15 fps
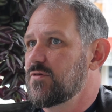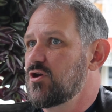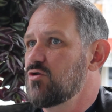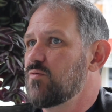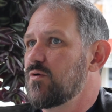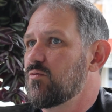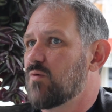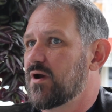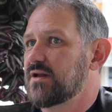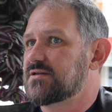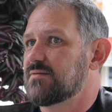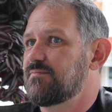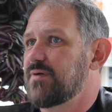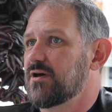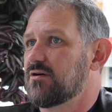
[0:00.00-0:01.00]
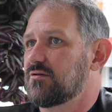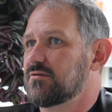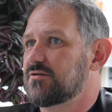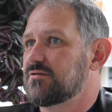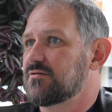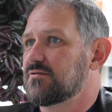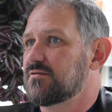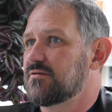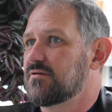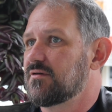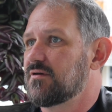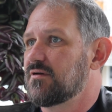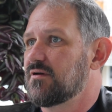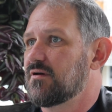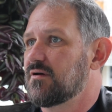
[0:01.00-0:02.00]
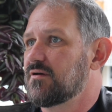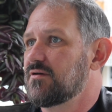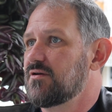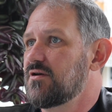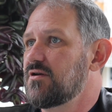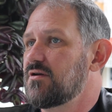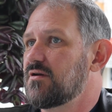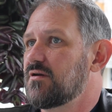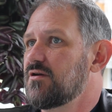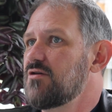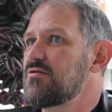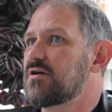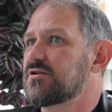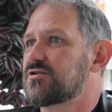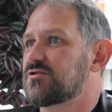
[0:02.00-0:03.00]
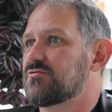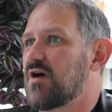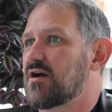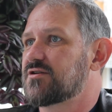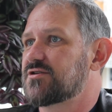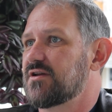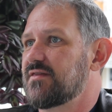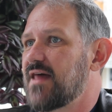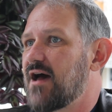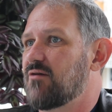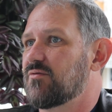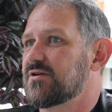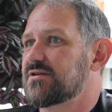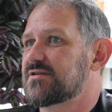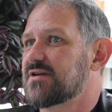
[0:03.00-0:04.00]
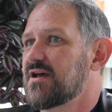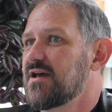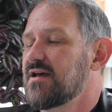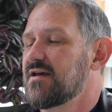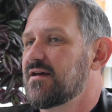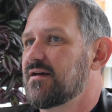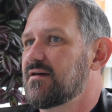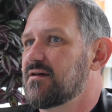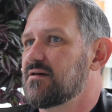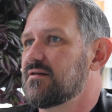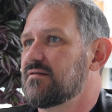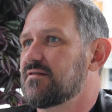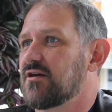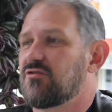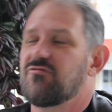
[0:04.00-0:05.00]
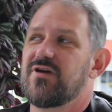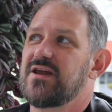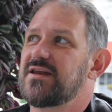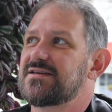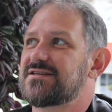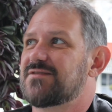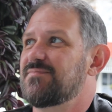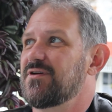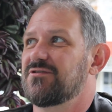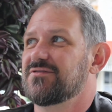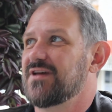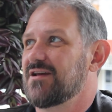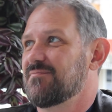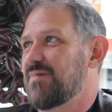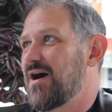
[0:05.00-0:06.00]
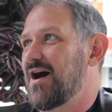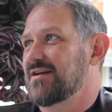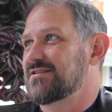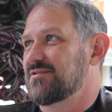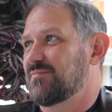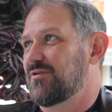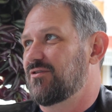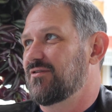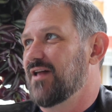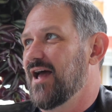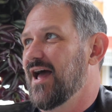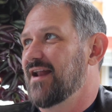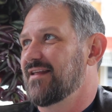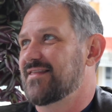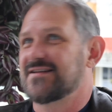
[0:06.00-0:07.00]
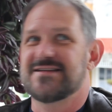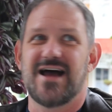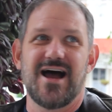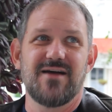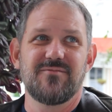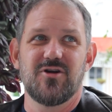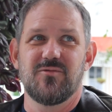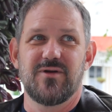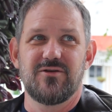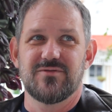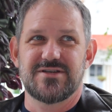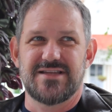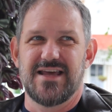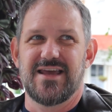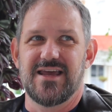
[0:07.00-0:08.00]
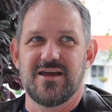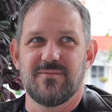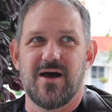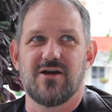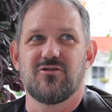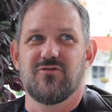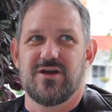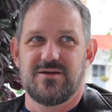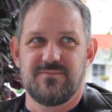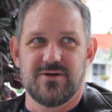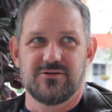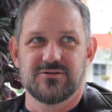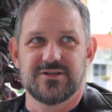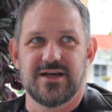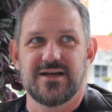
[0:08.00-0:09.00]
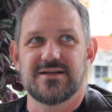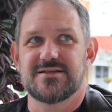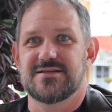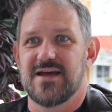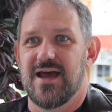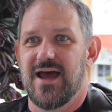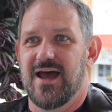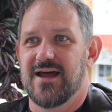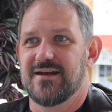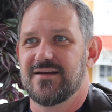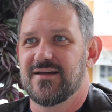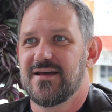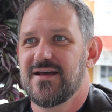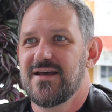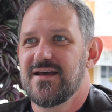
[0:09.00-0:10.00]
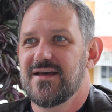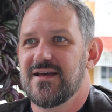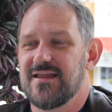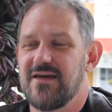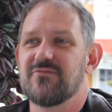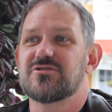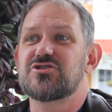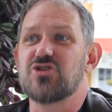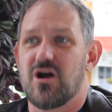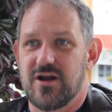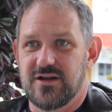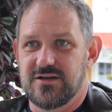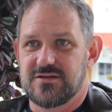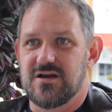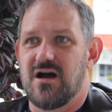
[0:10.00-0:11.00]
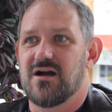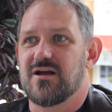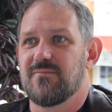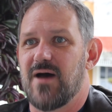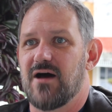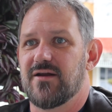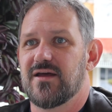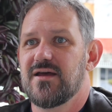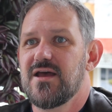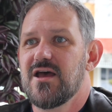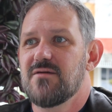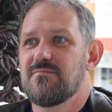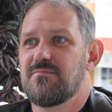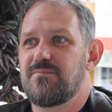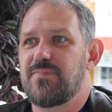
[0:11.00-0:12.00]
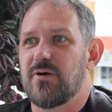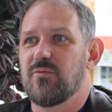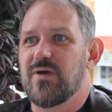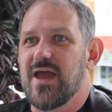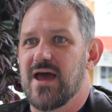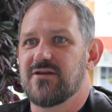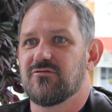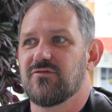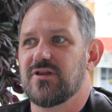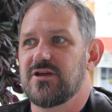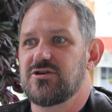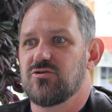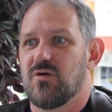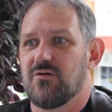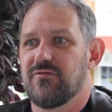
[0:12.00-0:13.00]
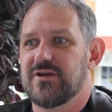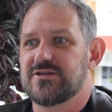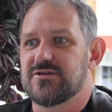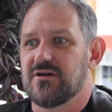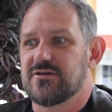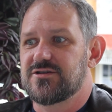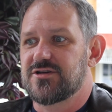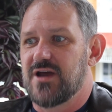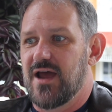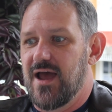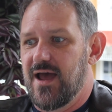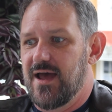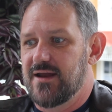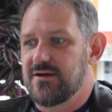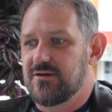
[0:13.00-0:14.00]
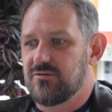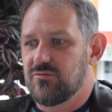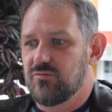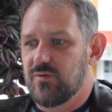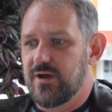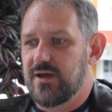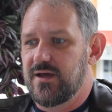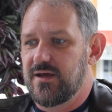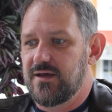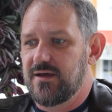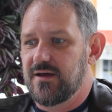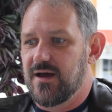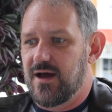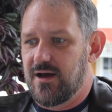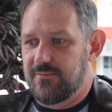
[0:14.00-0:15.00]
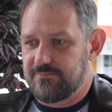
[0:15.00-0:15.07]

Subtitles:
knew we wanted to build new construction that was the greenest building possible. And at the time, nobody was thinking about green buildings, and they were starting to talk about it, but we had to really do our research. And we